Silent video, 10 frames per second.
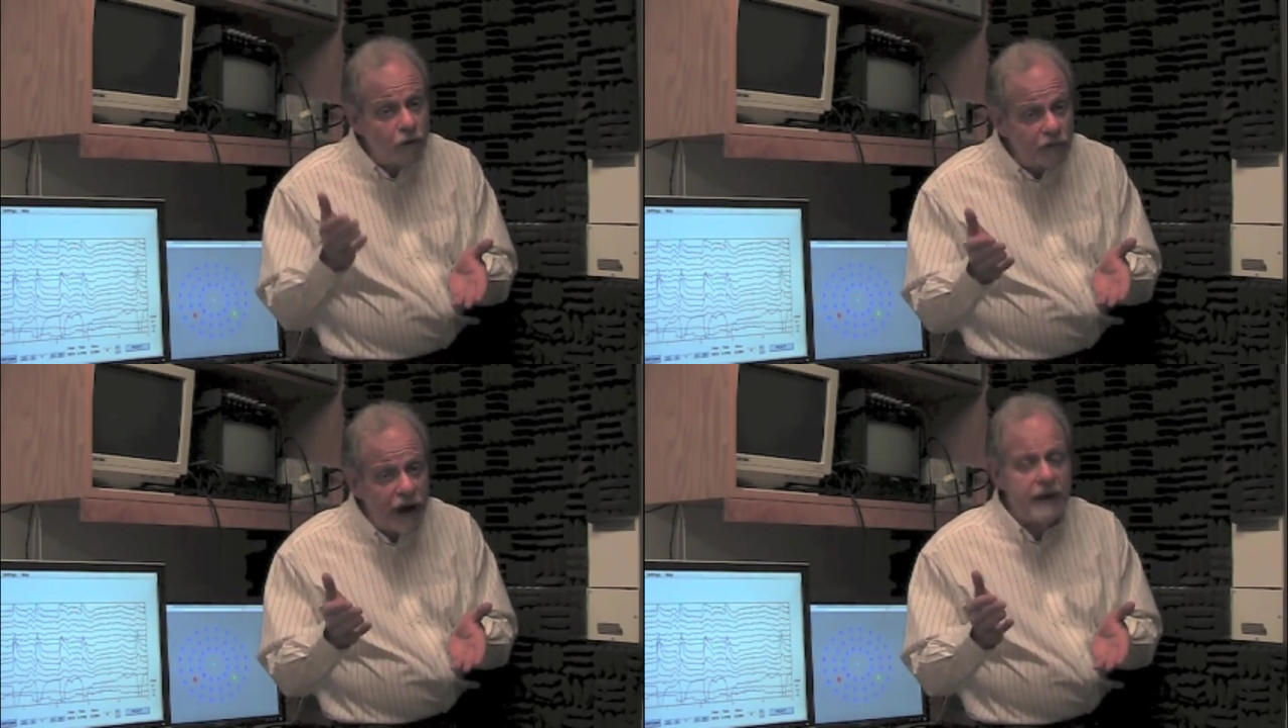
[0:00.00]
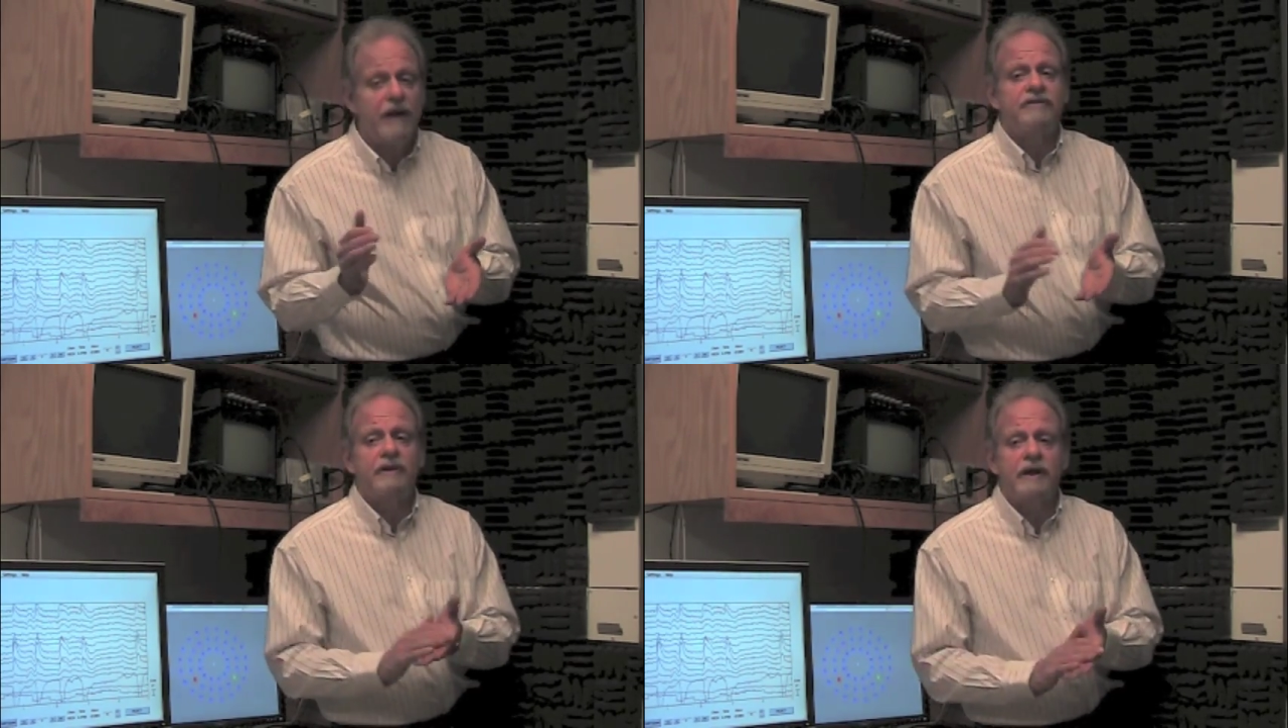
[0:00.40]
brain
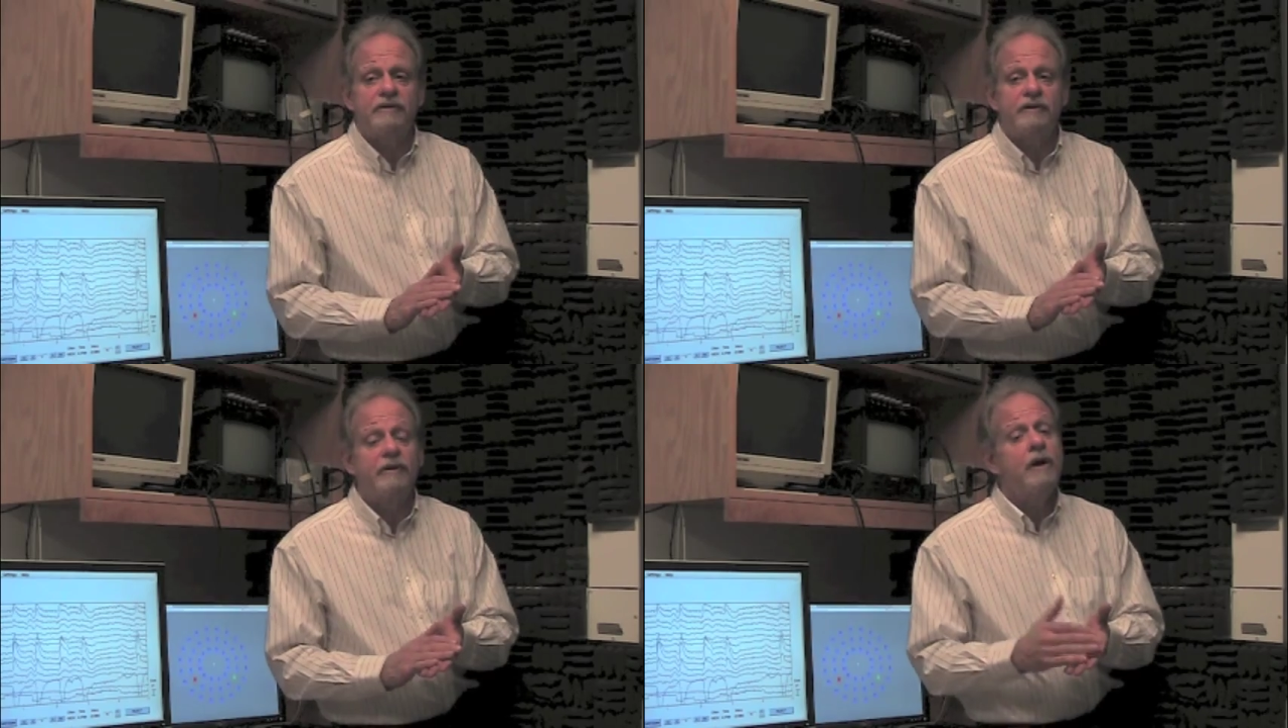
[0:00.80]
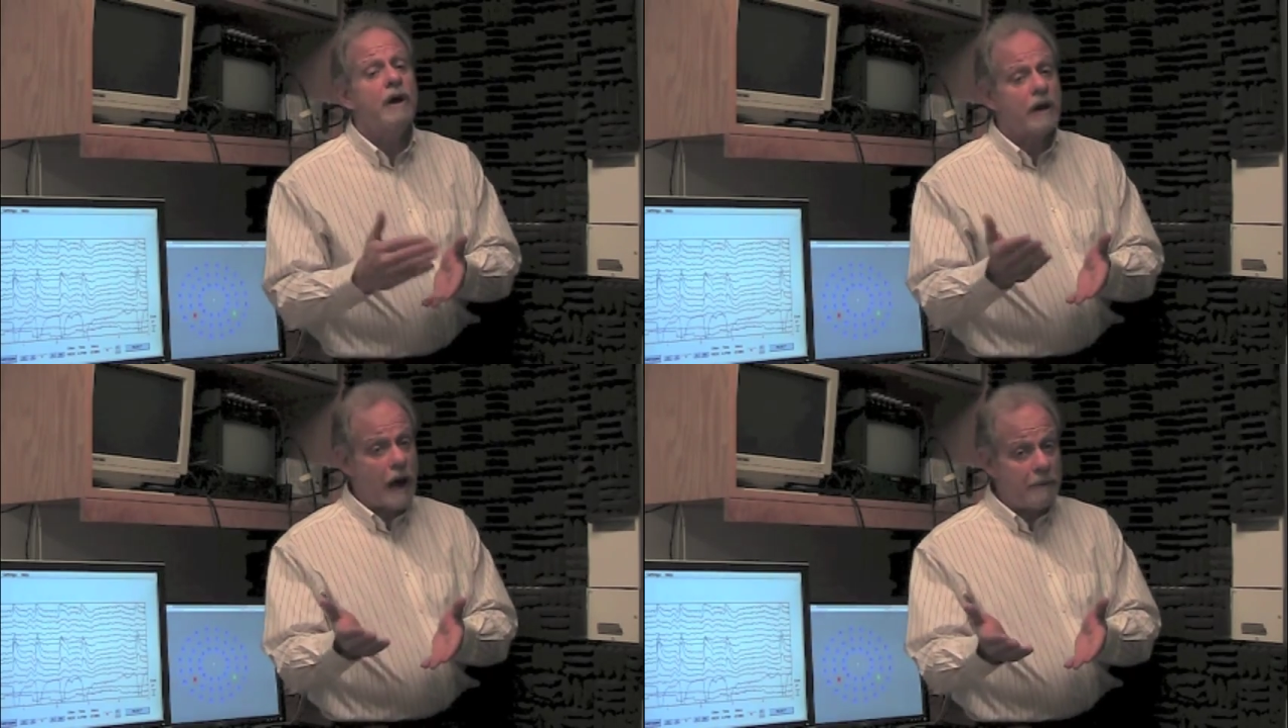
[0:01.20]
oscillations,
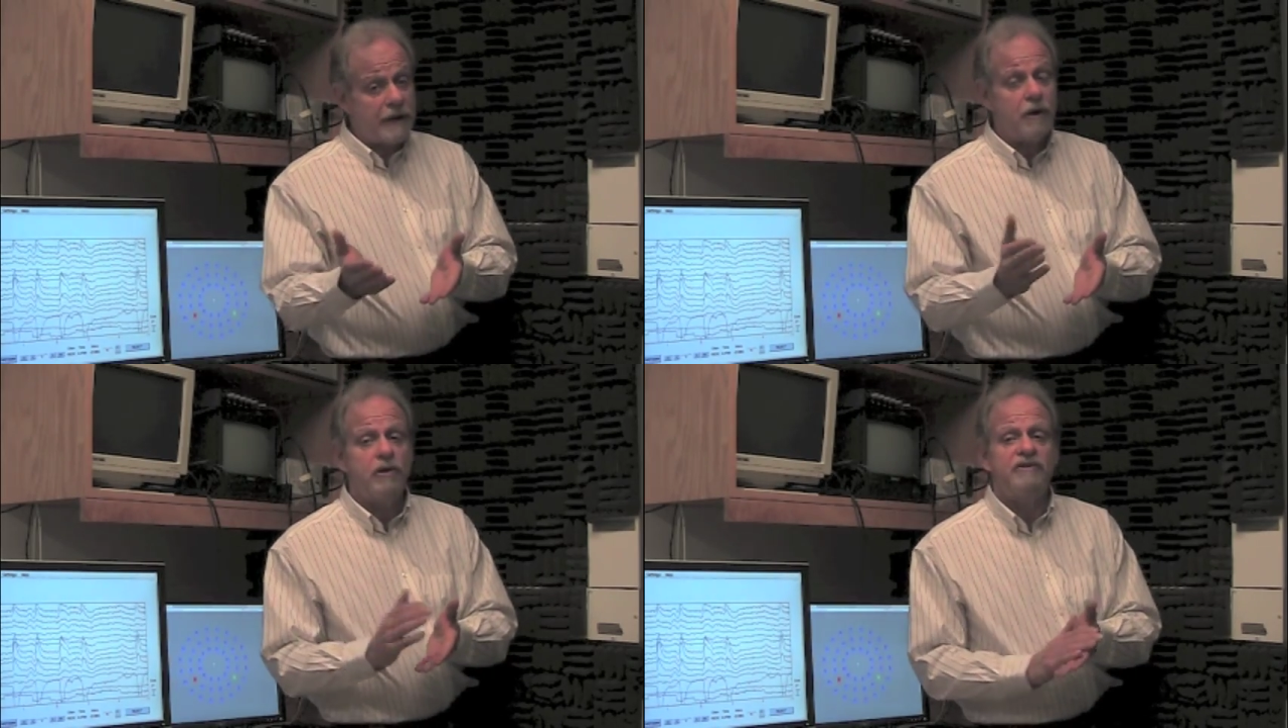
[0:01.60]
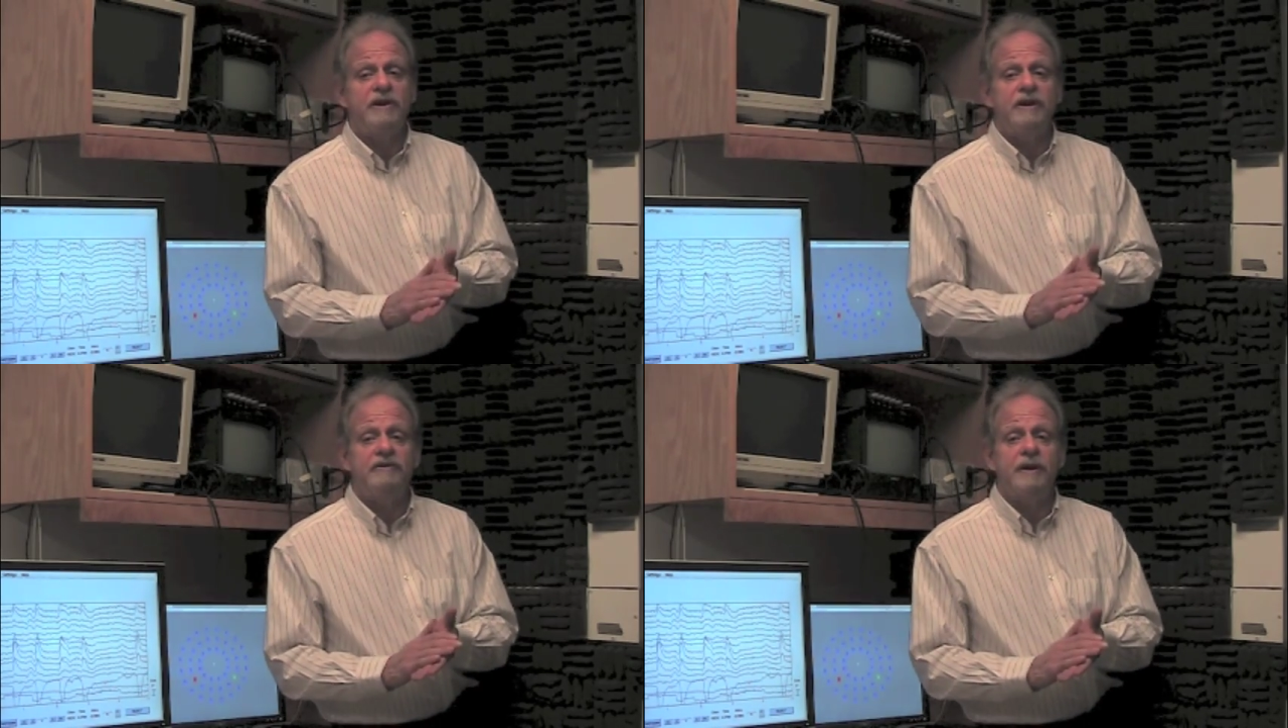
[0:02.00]
commonly known as
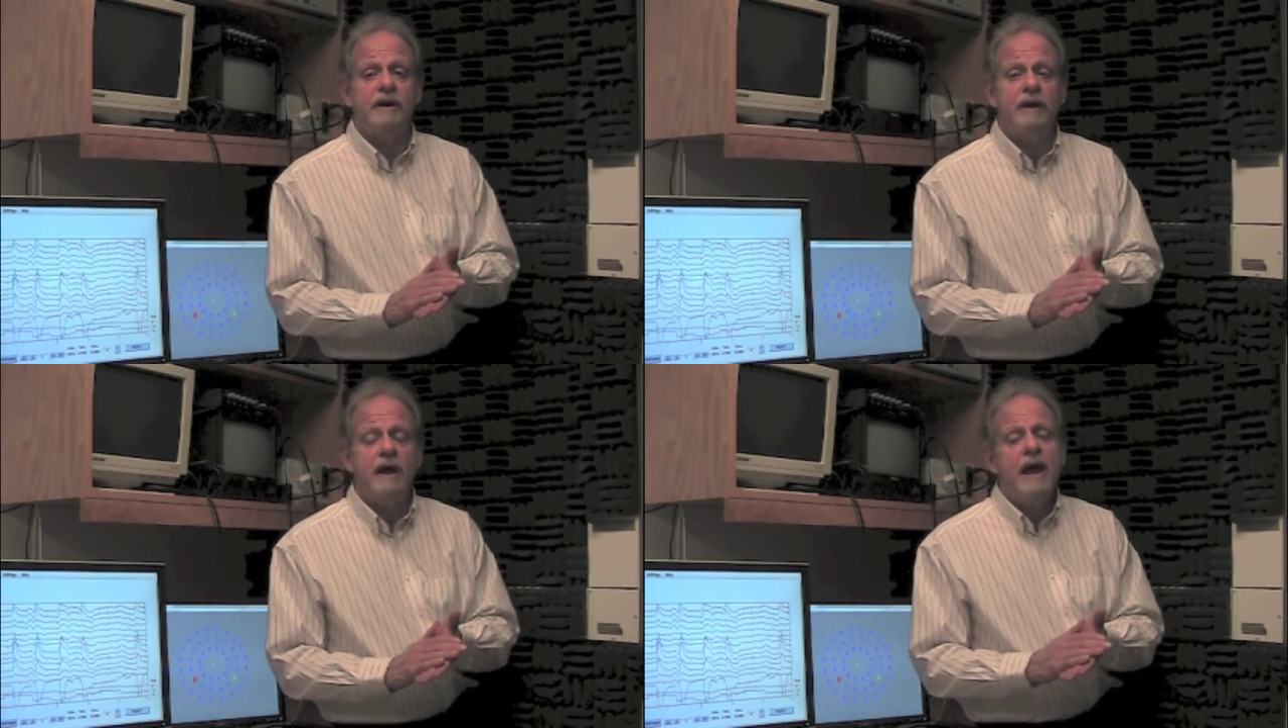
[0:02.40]
EEG,